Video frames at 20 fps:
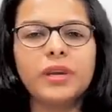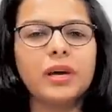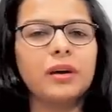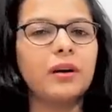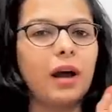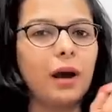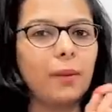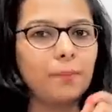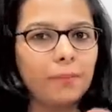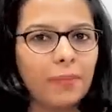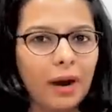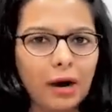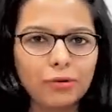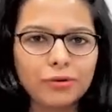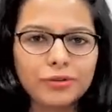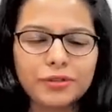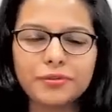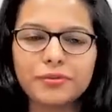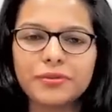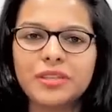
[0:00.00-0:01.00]
We are
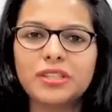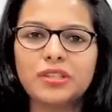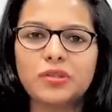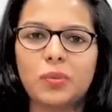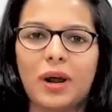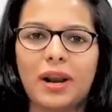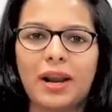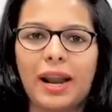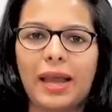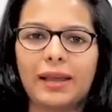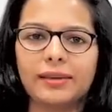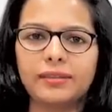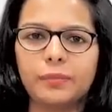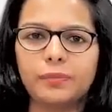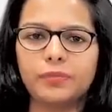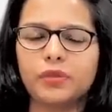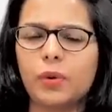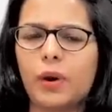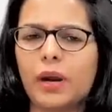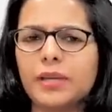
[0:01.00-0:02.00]
about to reach 1 lakh
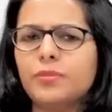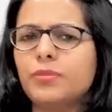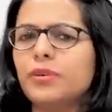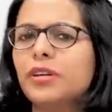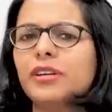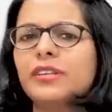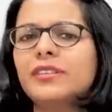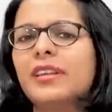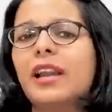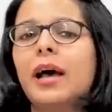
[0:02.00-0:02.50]
subscribers